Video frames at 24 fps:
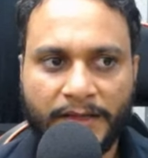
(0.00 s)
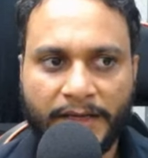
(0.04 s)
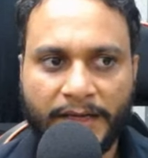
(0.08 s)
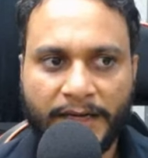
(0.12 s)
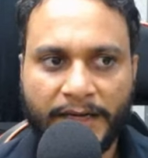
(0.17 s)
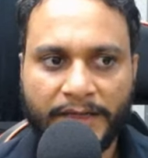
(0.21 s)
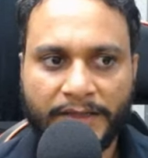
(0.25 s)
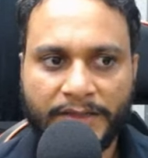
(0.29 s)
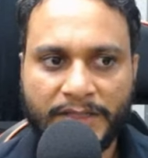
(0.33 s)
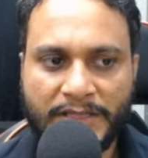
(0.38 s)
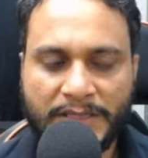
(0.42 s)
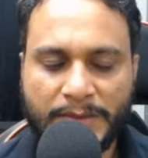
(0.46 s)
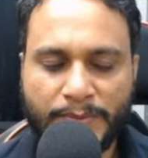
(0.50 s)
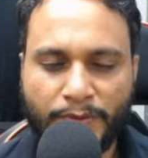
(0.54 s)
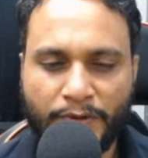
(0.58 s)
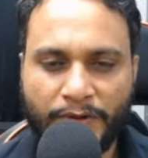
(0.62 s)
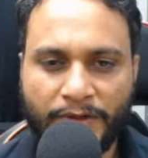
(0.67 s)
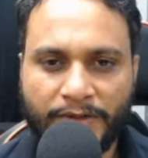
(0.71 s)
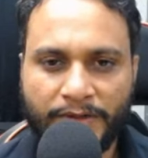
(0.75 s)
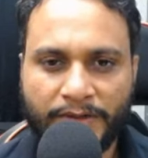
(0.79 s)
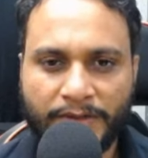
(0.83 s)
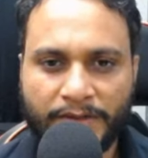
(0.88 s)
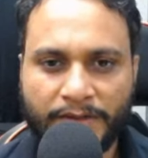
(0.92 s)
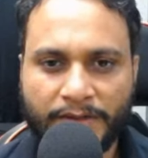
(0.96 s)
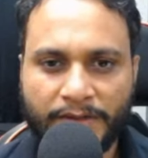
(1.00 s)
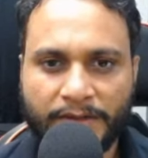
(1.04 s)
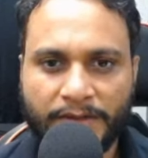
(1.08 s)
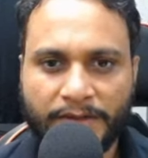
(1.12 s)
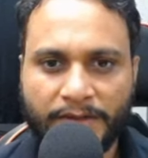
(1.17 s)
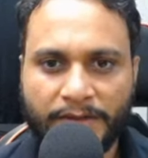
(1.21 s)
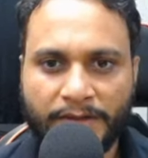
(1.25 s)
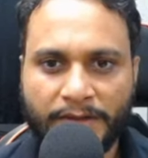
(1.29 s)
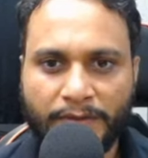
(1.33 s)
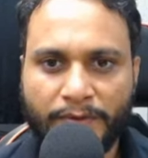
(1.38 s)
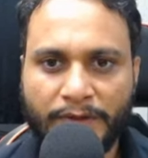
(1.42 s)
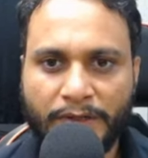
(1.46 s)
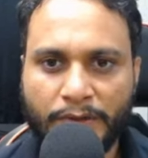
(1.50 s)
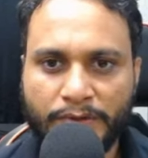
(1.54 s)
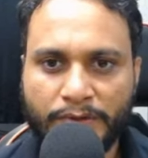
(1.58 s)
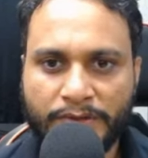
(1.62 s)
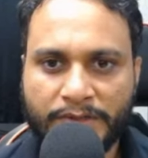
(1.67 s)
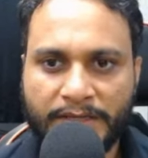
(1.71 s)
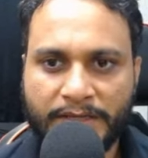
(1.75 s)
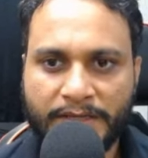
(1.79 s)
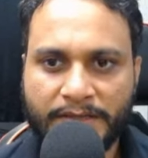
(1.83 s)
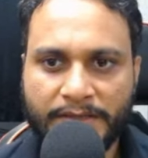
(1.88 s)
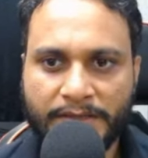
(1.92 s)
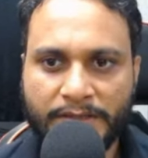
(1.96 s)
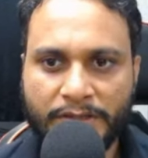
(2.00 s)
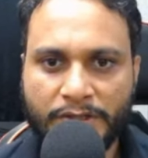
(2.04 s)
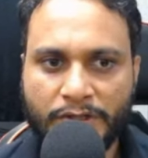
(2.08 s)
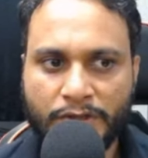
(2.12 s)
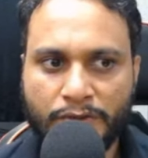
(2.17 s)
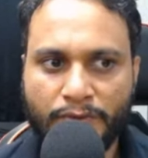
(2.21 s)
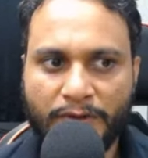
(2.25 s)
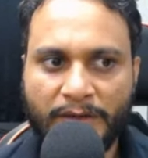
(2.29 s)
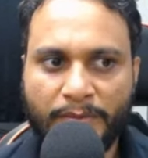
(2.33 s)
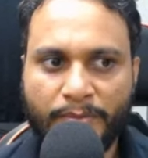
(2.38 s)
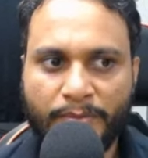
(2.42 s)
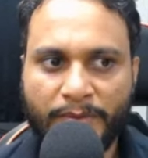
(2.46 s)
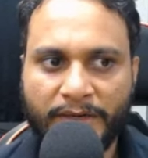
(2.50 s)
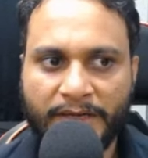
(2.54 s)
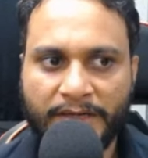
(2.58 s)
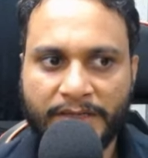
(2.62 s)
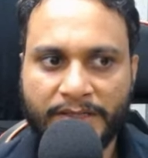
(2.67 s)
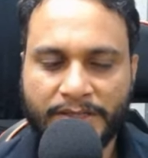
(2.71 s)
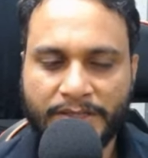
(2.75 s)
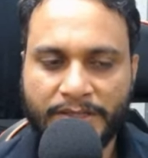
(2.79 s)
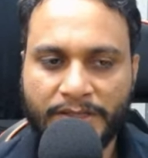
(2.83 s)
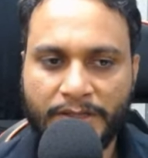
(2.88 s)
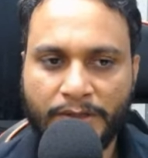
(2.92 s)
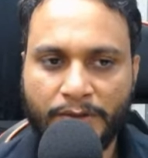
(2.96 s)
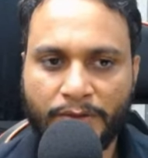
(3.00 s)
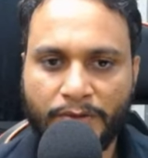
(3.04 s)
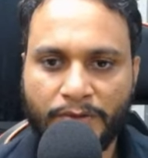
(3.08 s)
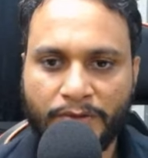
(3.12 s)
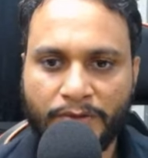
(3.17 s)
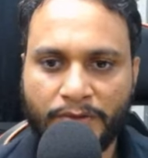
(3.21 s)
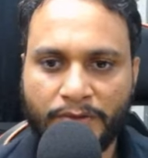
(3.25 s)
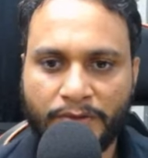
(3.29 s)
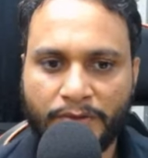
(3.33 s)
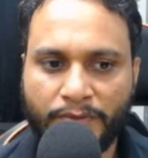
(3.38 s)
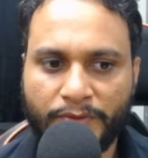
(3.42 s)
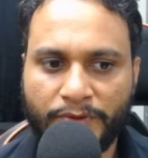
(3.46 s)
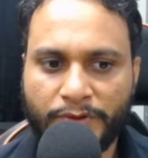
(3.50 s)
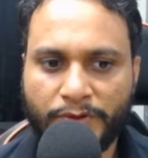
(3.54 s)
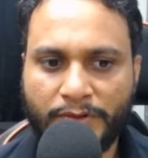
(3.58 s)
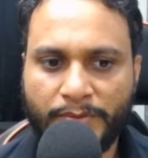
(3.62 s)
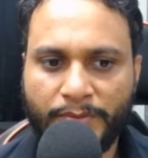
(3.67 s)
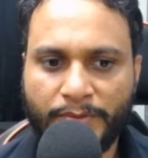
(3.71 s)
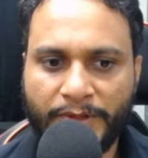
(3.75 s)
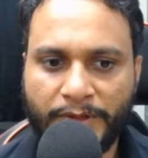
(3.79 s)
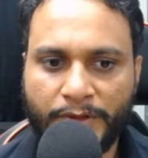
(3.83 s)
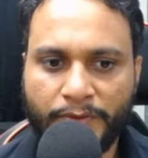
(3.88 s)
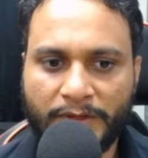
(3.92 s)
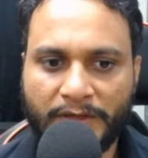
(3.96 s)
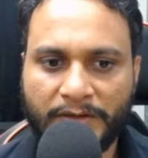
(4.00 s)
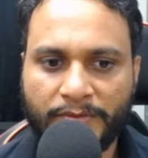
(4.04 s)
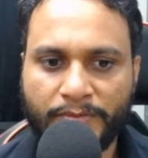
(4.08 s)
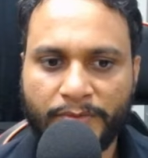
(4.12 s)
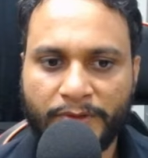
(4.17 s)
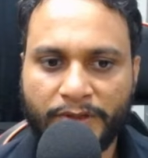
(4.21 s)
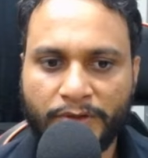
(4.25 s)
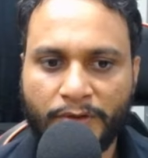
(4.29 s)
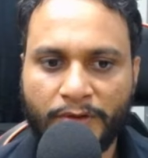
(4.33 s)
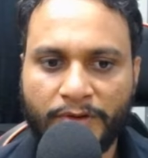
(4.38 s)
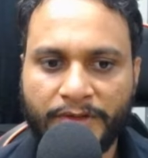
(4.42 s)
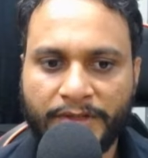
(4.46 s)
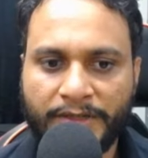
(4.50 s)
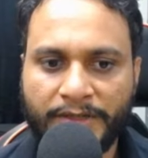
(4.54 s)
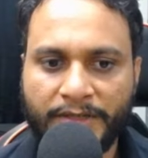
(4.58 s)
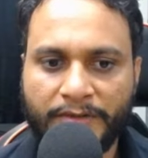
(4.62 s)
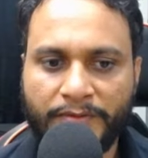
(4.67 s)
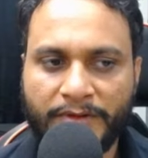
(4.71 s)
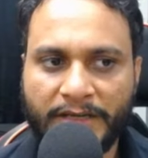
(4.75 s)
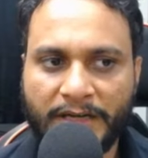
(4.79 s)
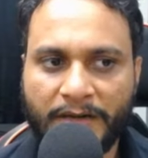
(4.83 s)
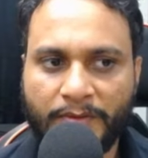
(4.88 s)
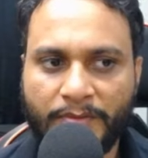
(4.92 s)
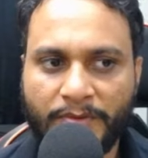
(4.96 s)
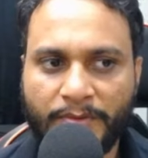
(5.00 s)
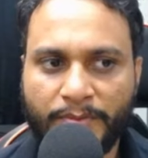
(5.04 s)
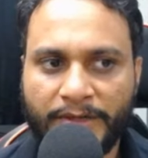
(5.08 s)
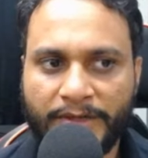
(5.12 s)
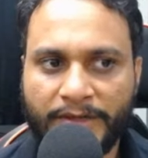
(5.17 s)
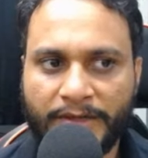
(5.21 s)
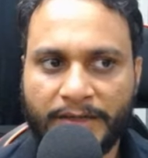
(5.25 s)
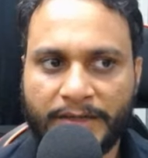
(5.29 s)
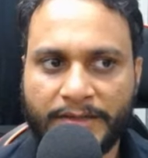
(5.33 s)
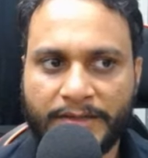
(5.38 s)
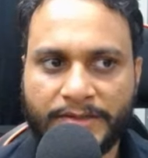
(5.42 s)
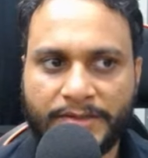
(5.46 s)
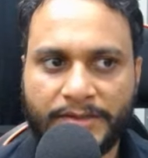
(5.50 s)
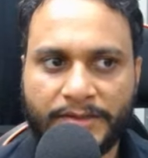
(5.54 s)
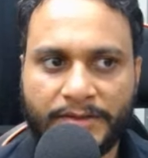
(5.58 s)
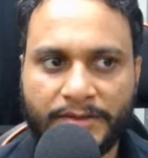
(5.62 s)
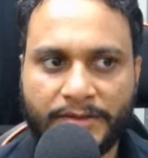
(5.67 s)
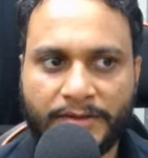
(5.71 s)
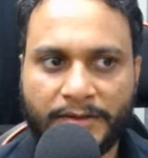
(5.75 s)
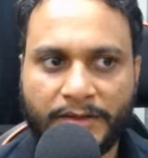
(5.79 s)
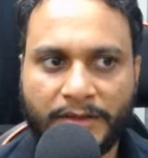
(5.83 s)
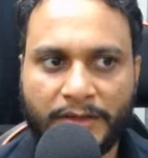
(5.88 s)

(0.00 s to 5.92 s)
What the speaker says: At this point, the window size is 12 minus 0, which will be 12. But already we have a better answer.